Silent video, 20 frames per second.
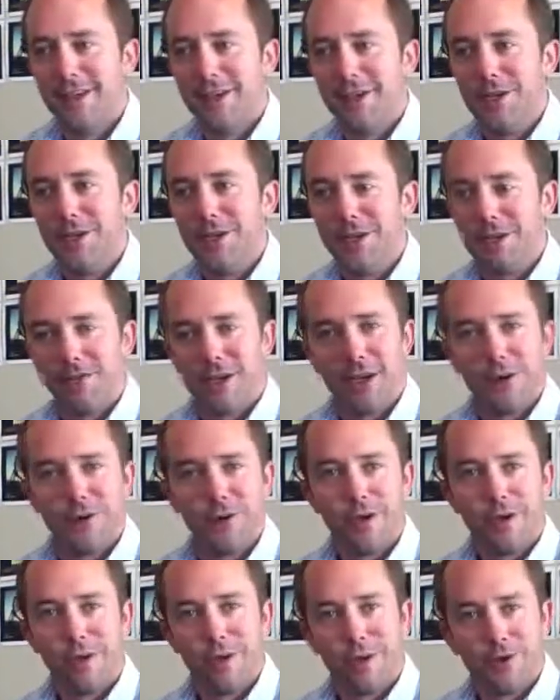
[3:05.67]
you would find
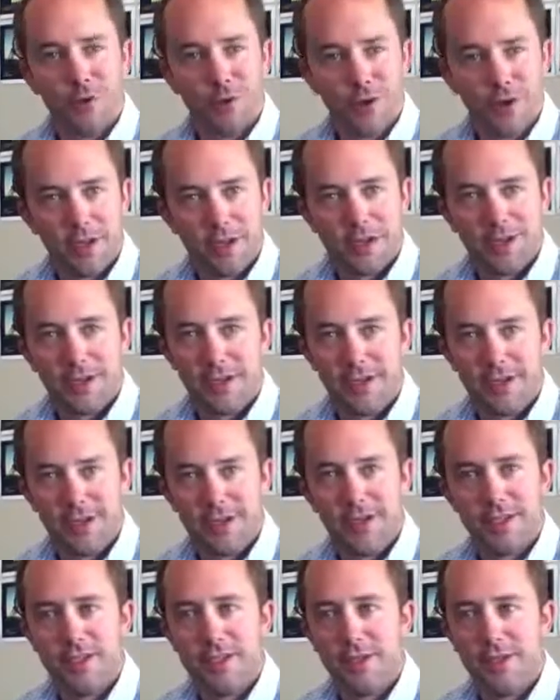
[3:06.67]
quickly on your way to Salt Lake
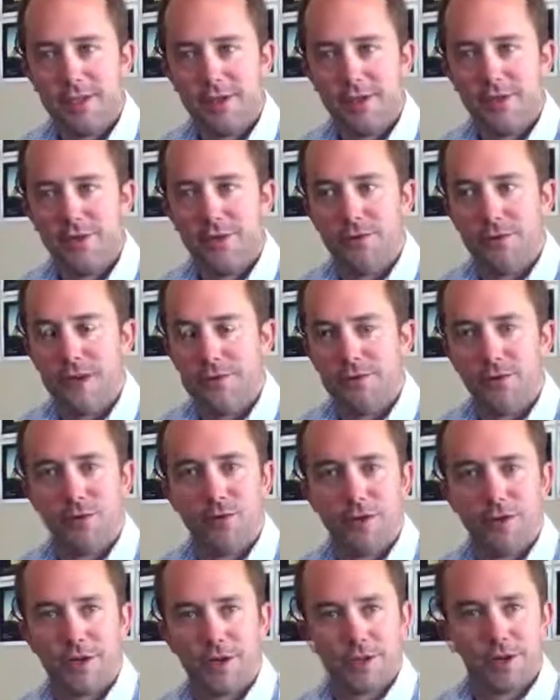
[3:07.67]
City that you have
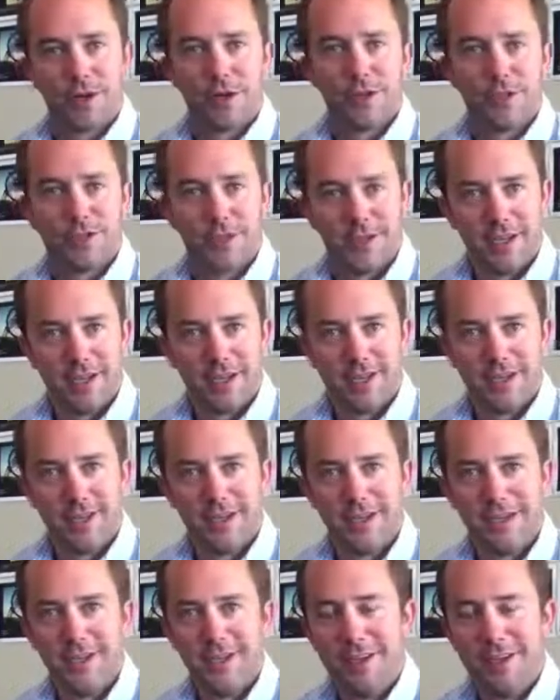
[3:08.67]
nowhere to charge the Tesla.